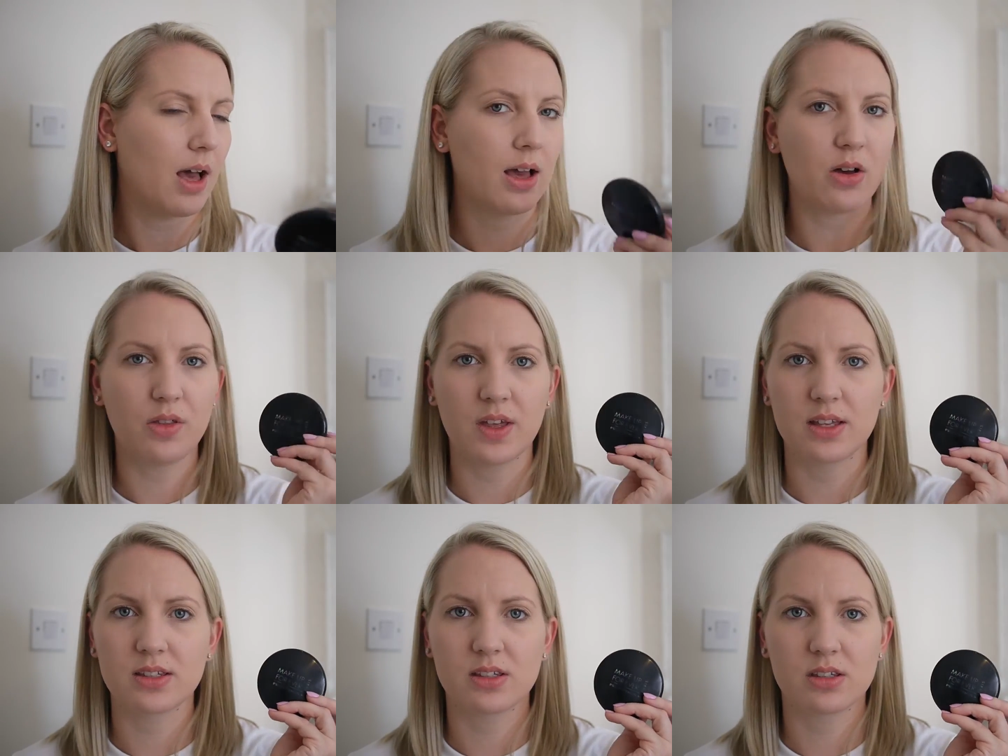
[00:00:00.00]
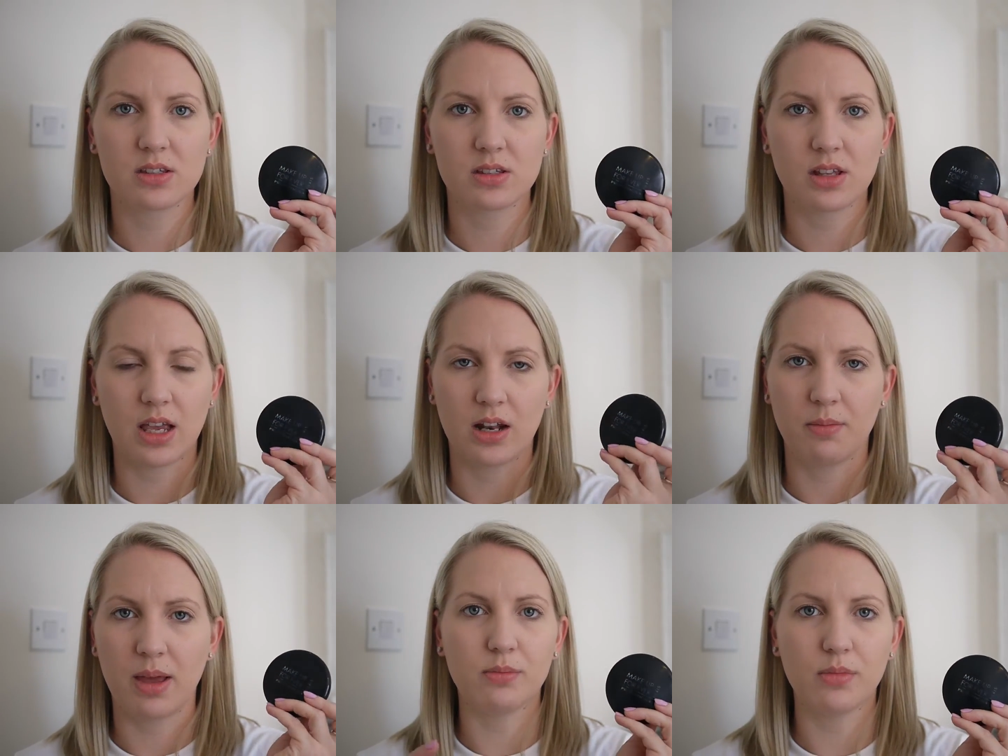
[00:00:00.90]
I got this in
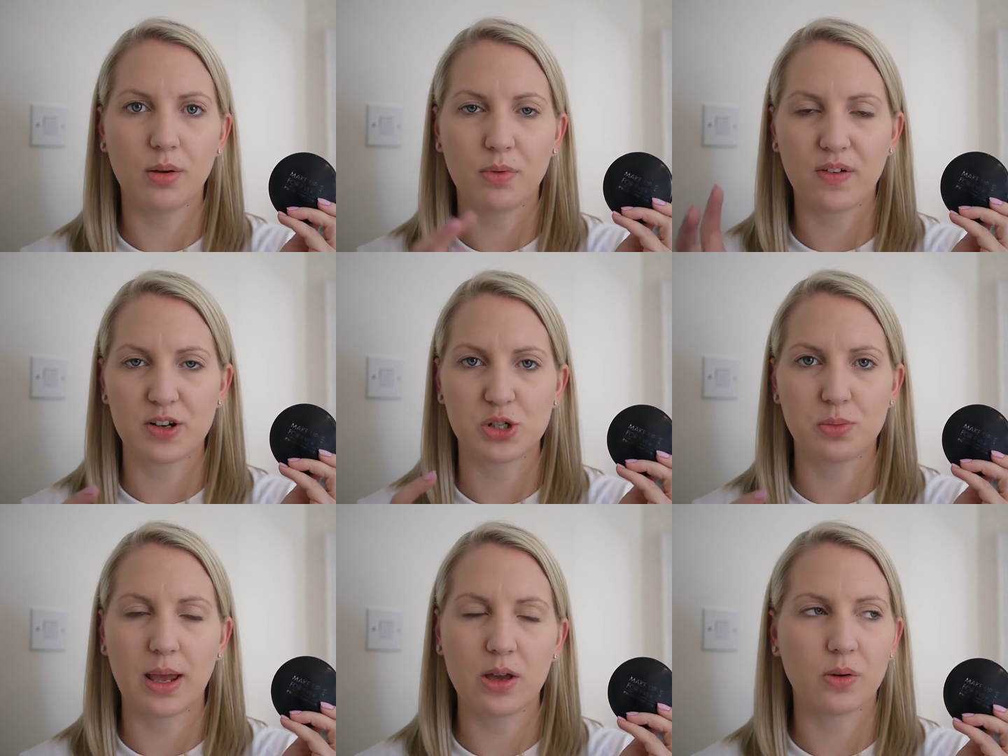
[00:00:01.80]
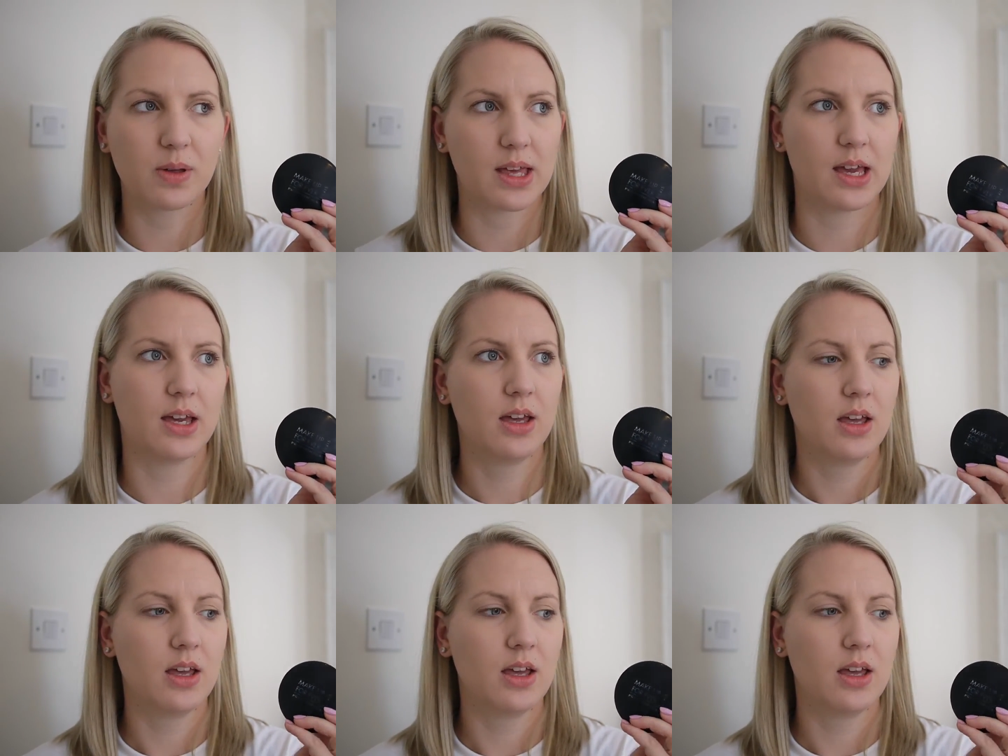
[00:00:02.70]
a professional makeup kit.